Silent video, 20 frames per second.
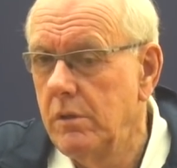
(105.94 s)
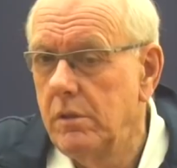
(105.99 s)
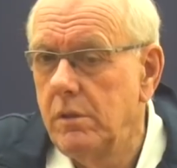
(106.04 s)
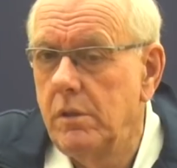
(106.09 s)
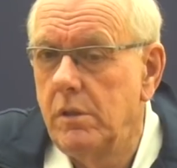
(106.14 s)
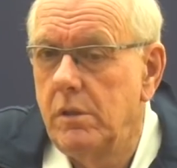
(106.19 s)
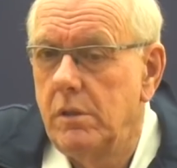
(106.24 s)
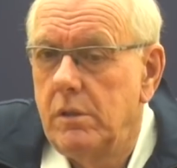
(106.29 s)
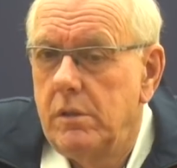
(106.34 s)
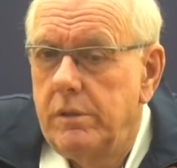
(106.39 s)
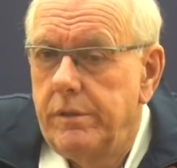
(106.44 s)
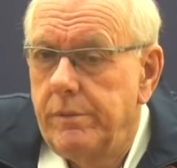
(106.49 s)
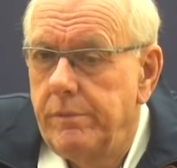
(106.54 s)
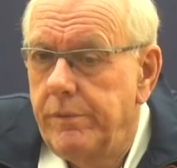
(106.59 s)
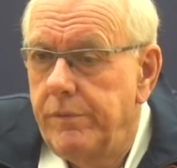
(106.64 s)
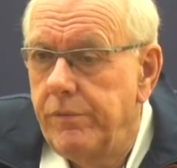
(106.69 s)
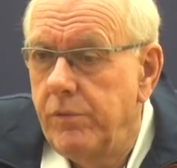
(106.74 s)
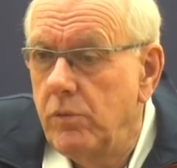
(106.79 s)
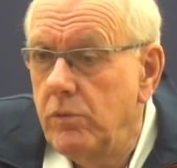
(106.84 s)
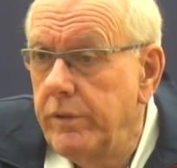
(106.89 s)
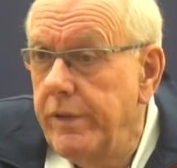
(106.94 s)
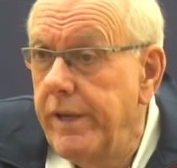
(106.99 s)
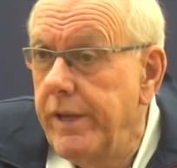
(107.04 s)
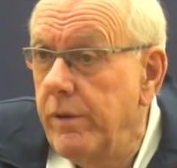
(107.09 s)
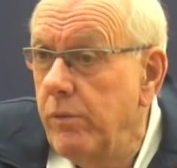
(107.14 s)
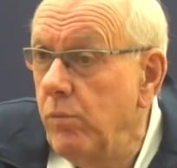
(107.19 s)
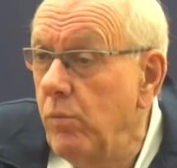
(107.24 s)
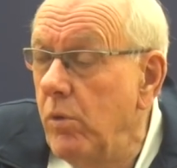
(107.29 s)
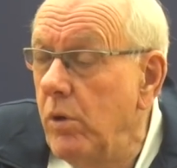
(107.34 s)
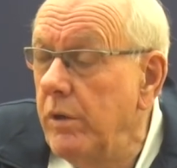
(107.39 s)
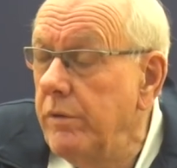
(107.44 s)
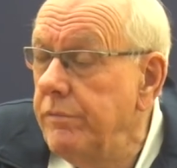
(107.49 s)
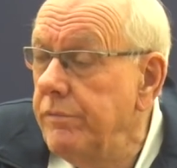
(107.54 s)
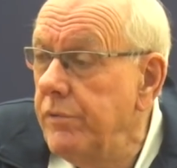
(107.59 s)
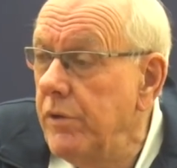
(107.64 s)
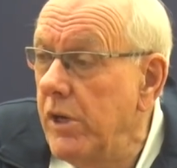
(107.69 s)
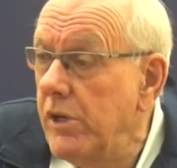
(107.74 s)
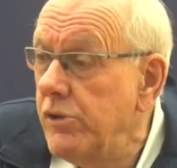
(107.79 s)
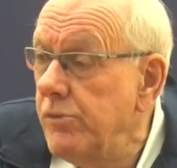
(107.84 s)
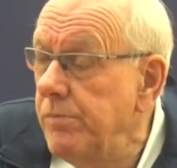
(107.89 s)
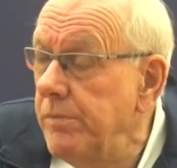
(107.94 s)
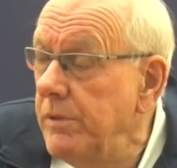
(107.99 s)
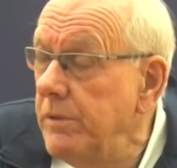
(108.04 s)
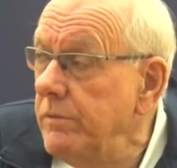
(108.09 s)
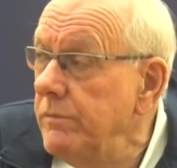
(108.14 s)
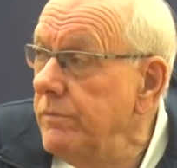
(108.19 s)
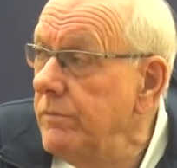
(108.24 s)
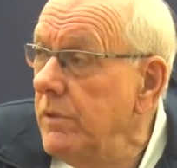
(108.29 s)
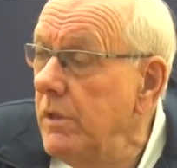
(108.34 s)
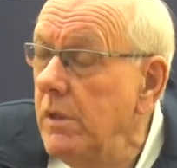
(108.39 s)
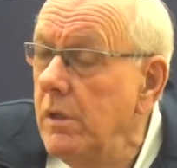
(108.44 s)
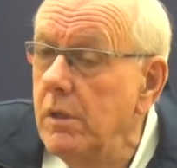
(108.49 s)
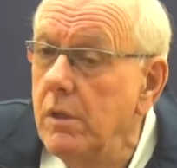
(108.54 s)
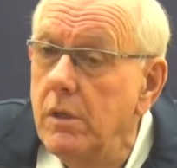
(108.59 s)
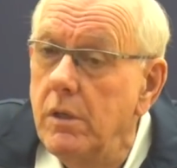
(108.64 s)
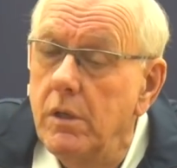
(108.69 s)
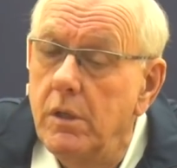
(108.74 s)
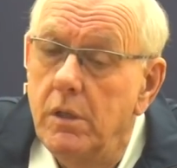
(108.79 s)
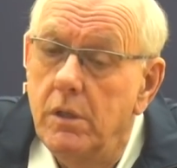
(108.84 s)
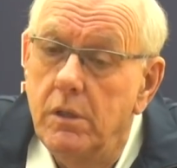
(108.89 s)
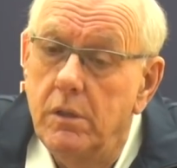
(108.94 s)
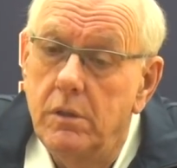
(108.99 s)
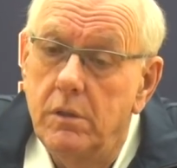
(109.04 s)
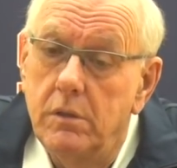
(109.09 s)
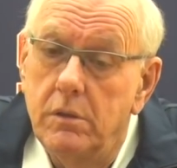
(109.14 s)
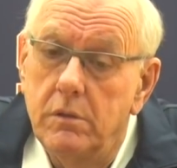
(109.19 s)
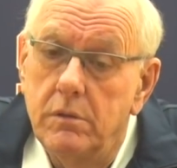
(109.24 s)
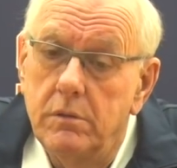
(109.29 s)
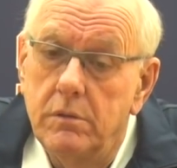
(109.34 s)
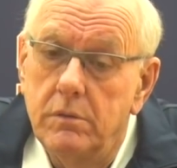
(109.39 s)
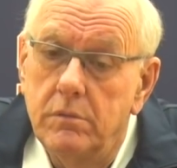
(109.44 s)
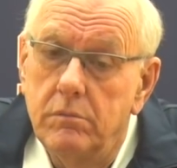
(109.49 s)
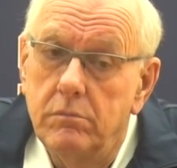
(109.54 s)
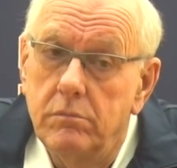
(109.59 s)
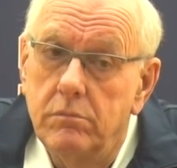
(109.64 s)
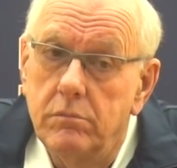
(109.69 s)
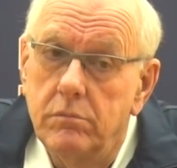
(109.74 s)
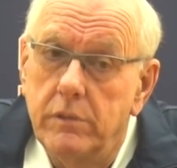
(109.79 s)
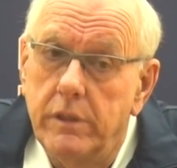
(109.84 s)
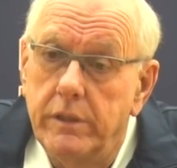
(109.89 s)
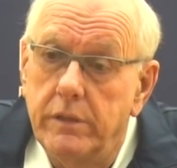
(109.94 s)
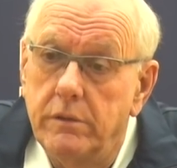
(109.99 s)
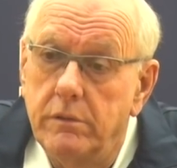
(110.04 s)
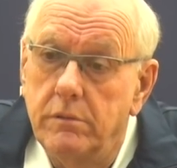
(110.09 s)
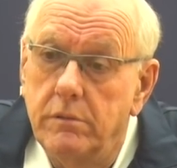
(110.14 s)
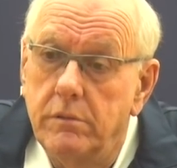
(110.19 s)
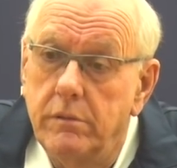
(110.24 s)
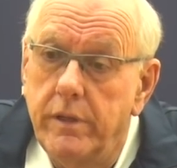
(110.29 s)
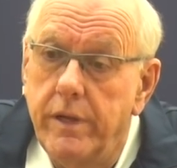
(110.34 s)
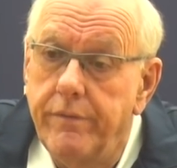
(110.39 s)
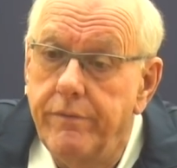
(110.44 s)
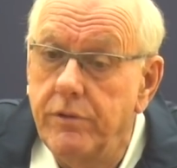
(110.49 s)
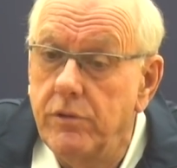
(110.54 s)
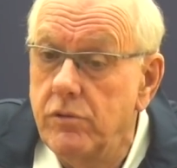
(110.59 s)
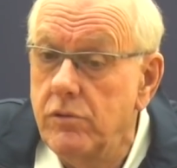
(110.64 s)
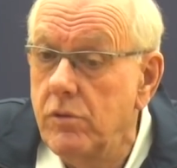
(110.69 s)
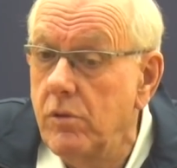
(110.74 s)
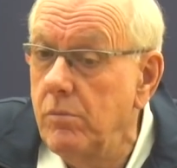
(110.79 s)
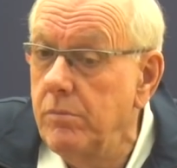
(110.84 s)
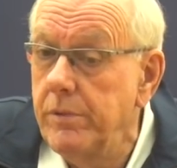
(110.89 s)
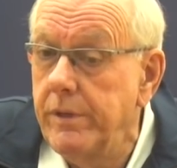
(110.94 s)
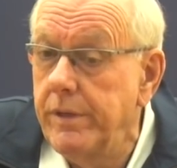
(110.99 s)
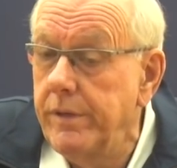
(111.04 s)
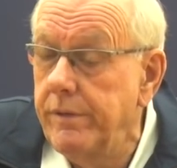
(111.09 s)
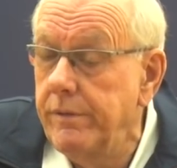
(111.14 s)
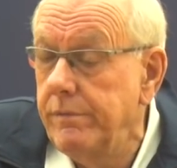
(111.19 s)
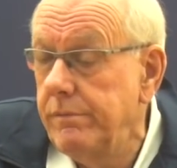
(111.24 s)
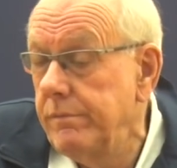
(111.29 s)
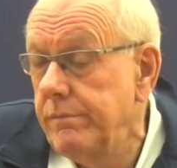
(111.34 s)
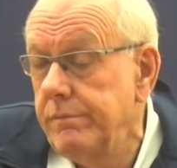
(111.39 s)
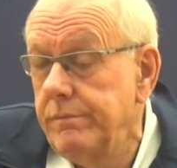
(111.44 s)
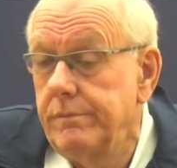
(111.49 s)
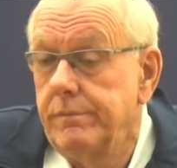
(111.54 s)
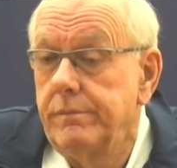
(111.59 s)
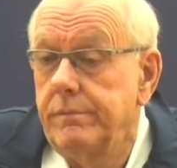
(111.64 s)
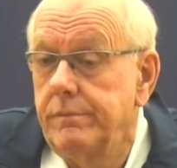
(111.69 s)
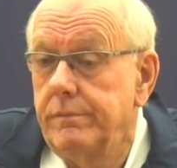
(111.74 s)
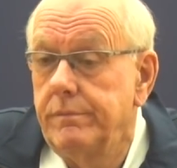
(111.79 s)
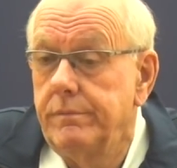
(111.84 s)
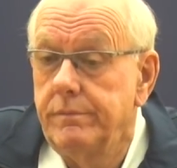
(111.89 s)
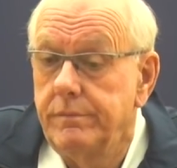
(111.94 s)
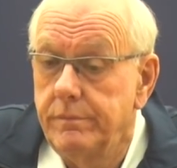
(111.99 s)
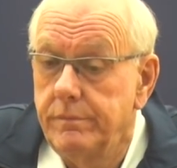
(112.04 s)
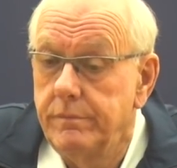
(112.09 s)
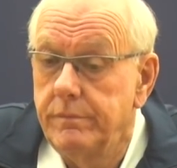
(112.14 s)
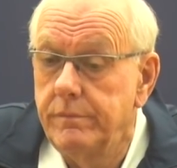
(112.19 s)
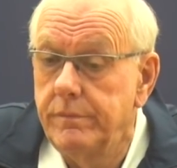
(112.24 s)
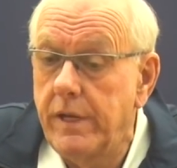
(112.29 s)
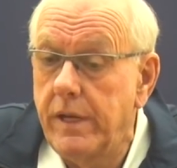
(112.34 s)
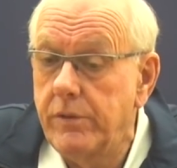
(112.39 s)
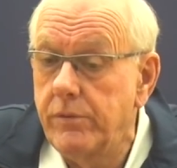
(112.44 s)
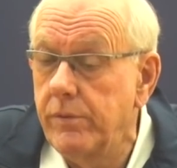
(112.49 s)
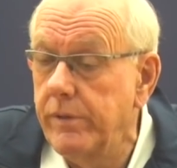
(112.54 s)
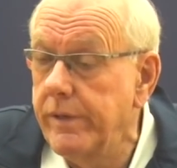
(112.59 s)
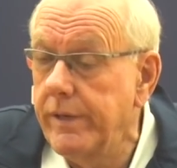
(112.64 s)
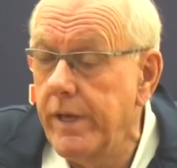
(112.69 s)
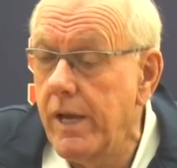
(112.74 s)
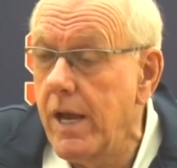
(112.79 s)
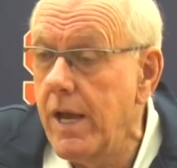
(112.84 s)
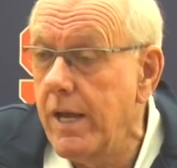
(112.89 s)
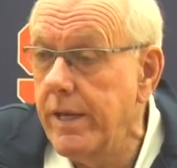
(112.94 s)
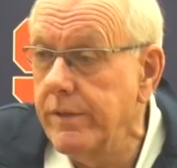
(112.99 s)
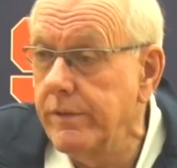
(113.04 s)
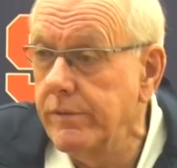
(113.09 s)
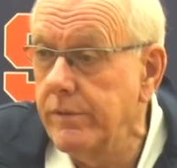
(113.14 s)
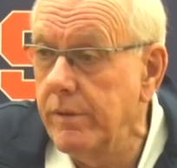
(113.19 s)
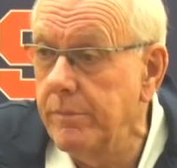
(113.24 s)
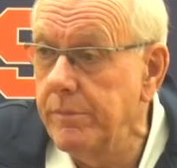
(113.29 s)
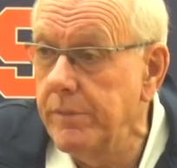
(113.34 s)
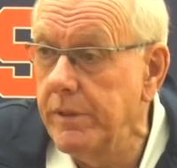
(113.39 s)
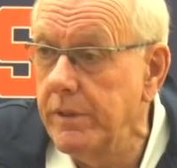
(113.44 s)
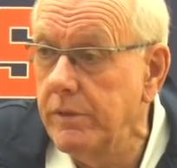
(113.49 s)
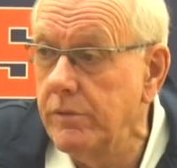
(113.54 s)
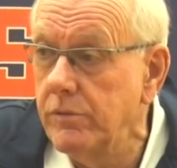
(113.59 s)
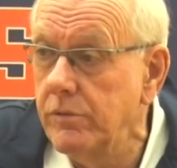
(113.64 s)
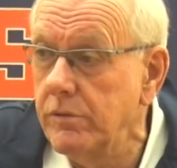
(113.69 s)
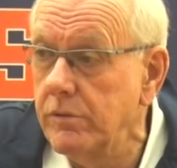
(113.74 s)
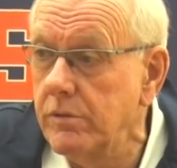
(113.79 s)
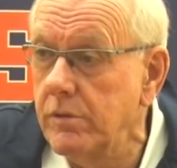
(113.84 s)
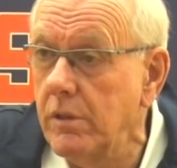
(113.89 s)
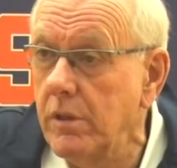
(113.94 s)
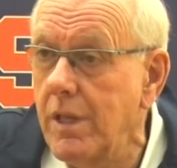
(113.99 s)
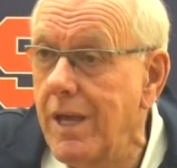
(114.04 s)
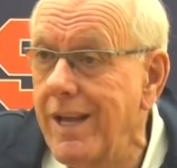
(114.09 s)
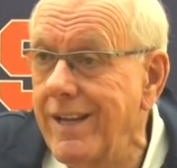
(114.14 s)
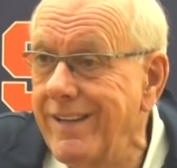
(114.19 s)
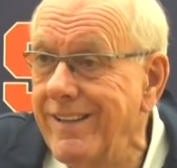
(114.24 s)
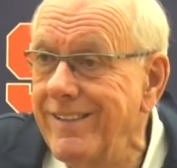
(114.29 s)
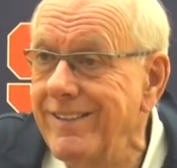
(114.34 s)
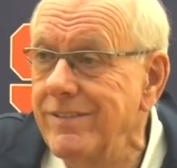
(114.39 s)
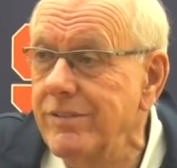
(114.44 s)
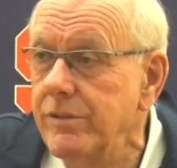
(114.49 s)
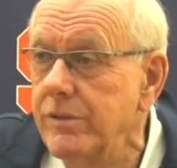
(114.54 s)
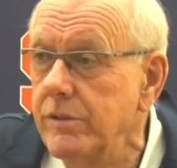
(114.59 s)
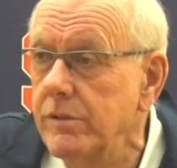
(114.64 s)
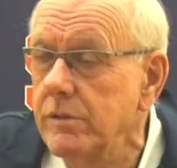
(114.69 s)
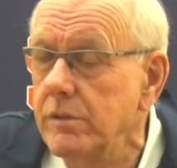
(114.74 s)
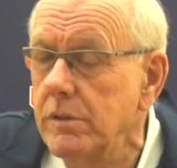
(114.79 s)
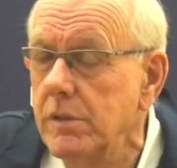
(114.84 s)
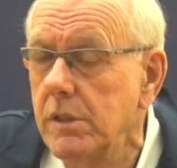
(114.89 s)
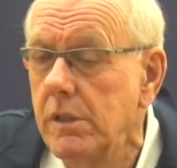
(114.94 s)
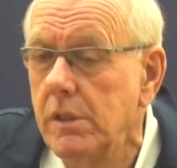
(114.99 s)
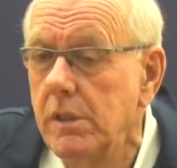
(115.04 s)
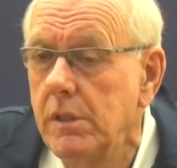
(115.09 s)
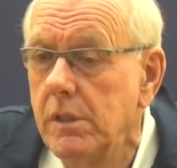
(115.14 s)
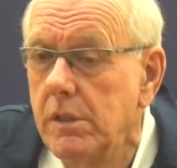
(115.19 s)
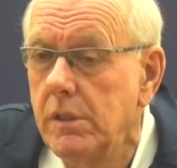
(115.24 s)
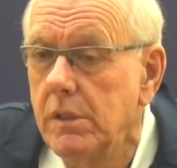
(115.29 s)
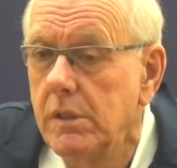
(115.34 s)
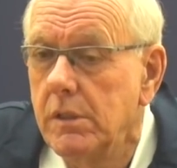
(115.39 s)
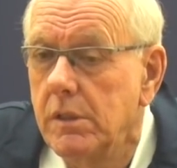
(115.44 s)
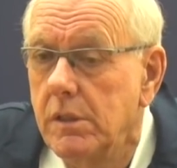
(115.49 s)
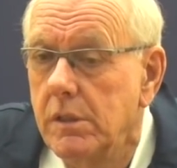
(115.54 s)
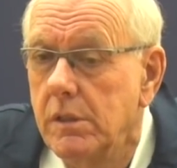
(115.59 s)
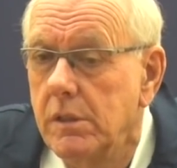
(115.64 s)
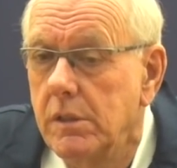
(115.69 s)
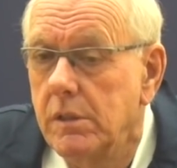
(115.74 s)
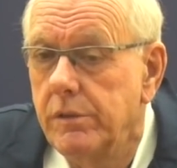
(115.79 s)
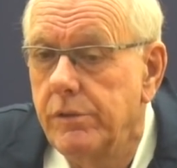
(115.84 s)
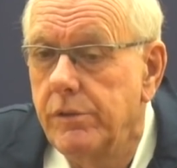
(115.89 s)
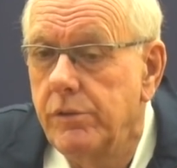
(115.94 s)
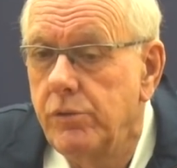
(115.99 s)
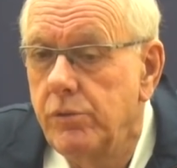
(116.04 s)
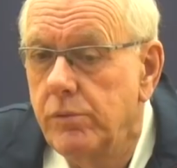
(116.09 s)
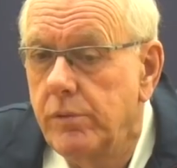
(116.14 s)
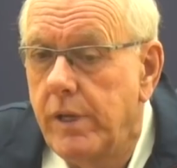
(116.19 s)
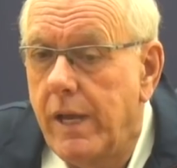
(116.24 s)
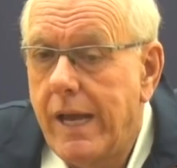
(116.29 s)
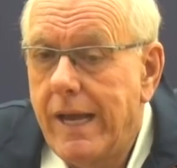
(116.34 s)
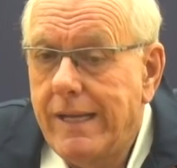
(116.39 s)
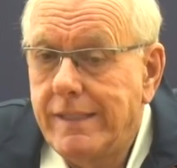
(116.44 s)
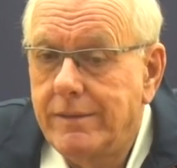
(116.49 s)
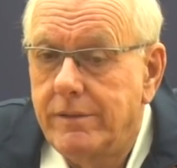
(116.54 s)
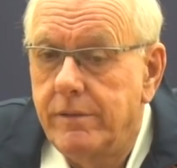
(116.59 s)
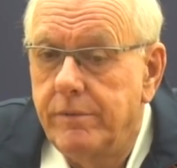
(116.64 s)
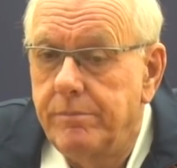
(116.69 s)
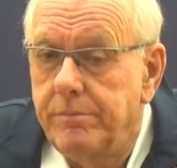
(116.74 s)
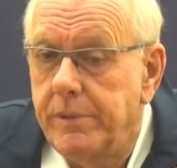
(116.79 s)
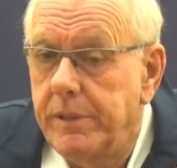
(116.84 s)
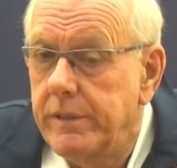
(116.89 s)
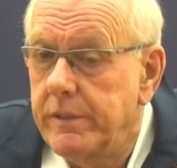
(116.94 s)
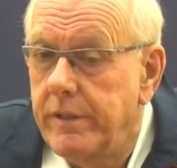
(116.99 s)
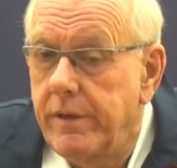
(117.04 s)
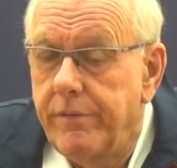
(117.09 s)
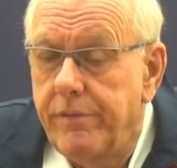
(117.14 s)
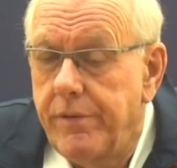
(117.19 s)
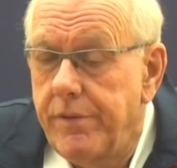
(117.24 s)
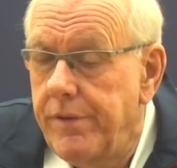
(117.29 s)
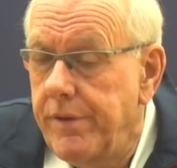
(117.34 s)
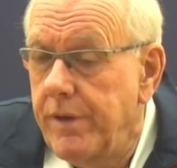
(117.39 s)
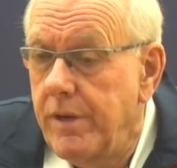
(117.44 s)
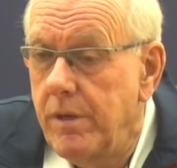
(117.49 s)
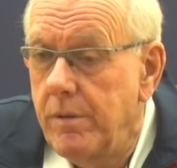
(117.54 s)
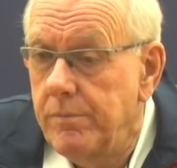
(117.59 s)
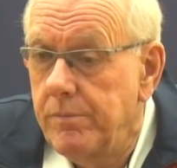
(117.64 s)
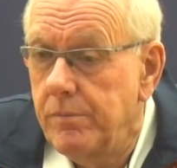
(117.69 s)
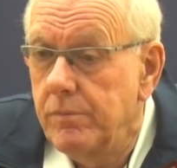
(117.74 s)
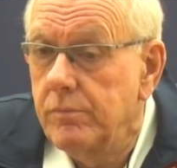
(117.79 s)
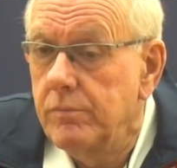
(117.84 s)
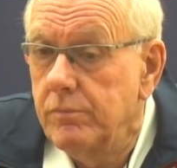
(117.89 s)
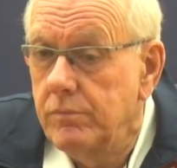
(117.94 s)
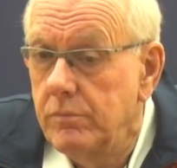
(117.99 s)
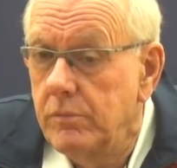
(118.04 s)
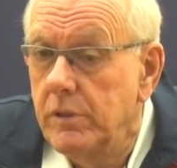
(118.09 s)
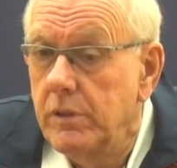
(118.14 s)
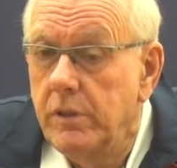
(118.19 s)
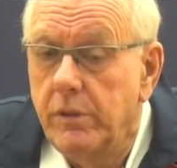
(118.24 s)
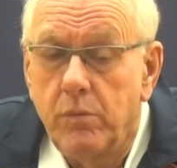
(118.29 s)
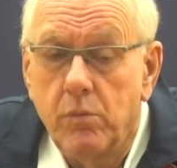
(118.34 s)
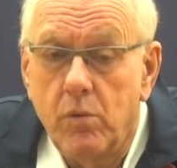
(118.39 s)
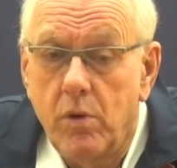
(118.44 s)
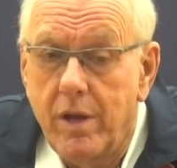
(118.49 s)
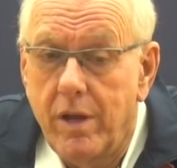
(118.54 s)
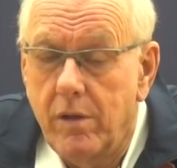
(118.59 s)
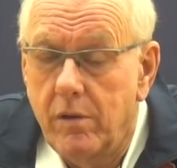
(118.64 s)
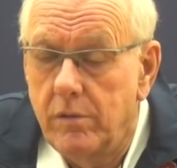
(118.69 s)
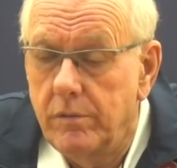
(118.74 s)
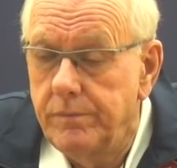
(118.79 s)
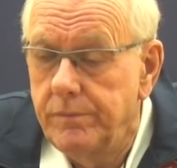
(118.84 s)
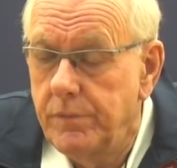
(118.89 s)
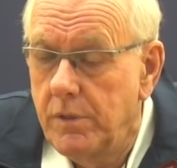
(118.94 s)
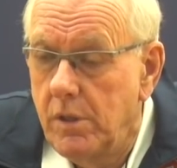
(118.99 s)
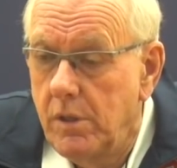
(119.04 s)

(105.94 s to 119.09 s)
that we've only had one freshman, and having so many veteran guys, I mean, it's just a lot easier. The new guys have picked everything up really well.